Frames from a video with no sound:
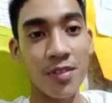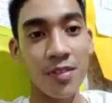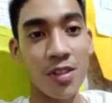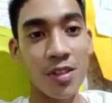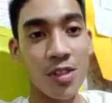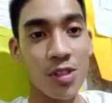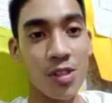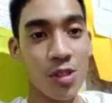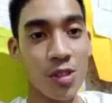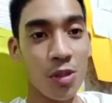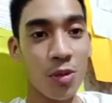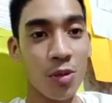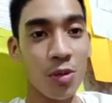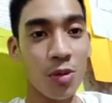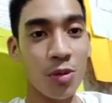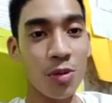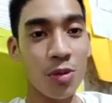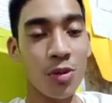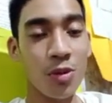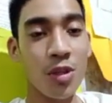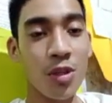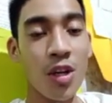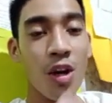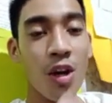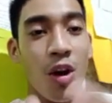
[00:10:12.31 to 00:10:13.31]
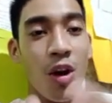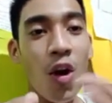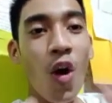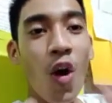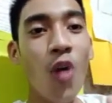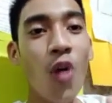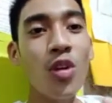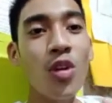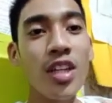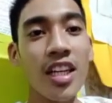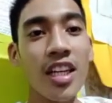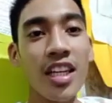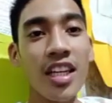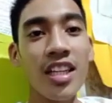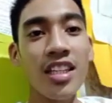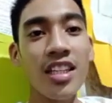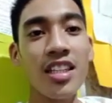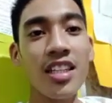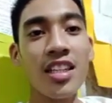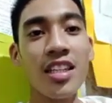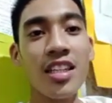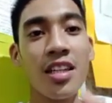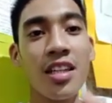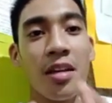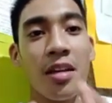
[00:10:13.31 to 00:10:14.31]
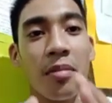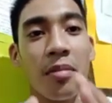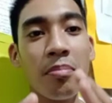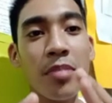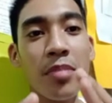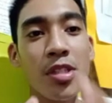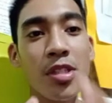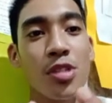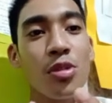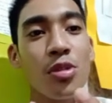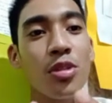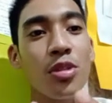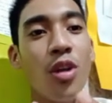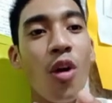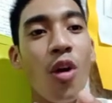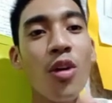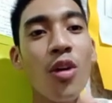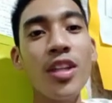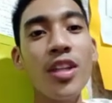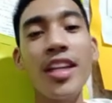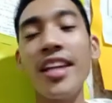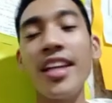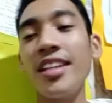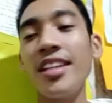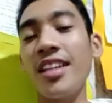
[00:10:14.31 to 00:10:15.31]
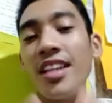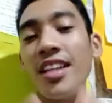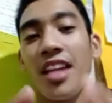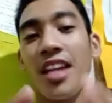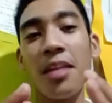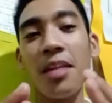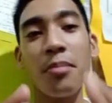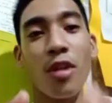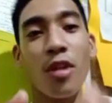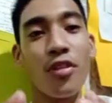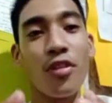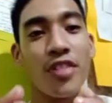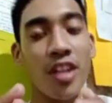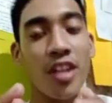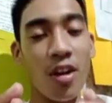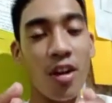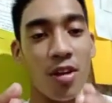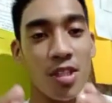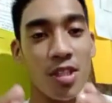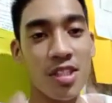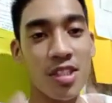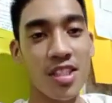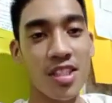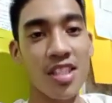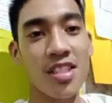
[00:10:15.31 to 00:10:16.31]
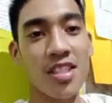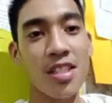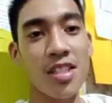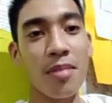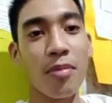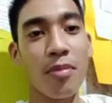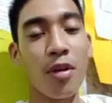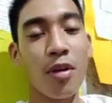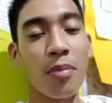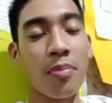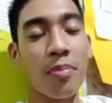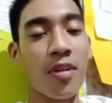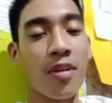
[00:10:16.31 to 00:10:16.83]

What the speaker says: So, only be sued only in the name of the ostensible